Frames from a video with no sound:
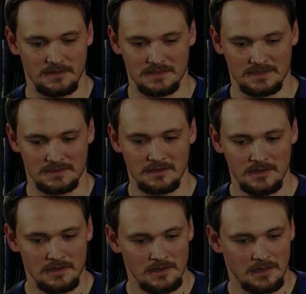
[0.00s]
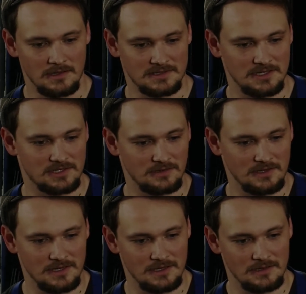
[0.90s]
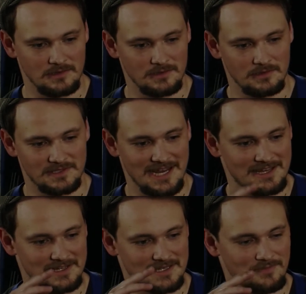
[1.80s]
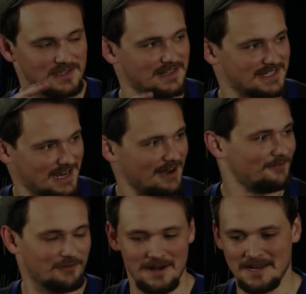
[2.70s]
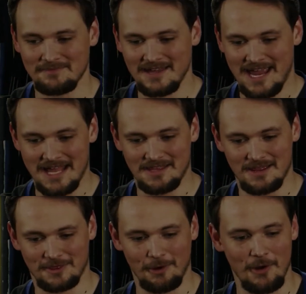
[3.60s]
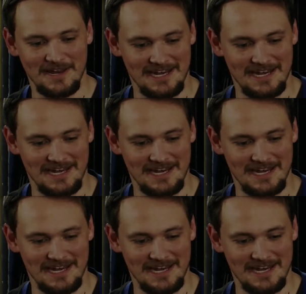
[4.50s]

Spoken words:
is essentially taking something that's not in frame and then throwing